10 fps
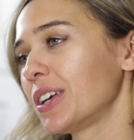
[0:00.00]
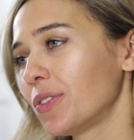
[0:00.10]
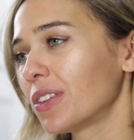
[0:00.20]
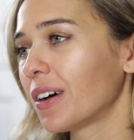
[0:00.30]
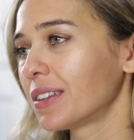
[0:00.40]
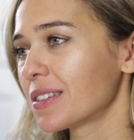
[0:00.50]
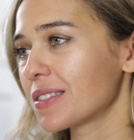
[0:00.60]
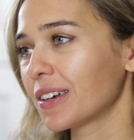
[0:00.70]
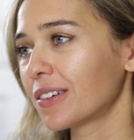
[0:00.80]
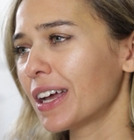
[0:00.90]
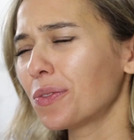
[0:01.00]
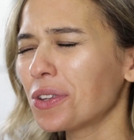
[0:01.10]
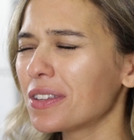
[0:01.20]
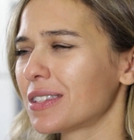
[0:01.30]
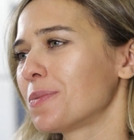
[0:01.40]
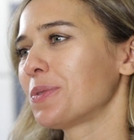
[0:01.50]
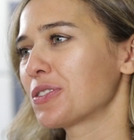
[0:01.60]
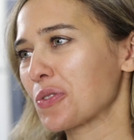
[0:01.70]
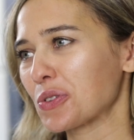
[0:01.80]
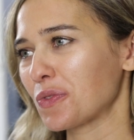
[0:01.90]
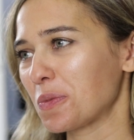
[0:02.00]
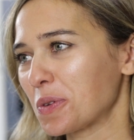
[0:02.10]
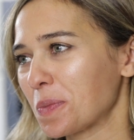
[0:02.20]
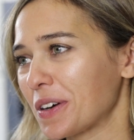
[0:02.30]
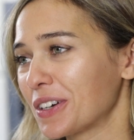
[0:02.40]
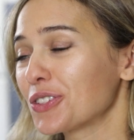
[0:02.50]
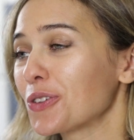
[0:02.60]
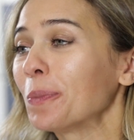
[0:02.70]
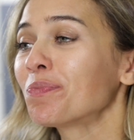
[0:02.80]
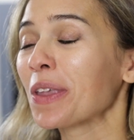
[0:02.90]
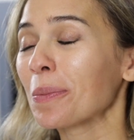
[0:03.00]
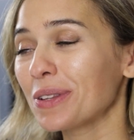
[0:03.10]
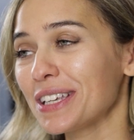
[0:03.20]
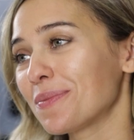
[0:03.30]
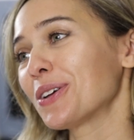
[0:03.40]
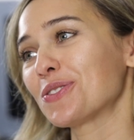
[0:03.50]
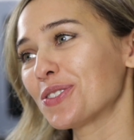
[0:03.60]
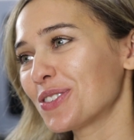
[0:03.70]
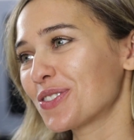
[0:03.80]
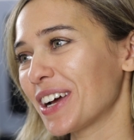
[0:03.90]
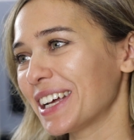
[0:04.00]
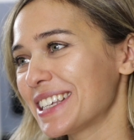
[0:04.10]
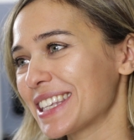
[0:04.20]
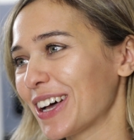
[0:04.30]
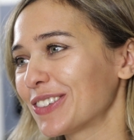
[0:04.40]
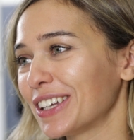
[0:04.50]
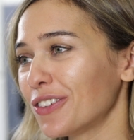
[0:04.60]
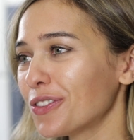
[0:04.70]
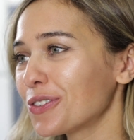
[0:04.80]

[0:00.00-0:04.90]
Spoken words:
with onions and great with the simple sauce we prepared. So please make sure to try this out. And if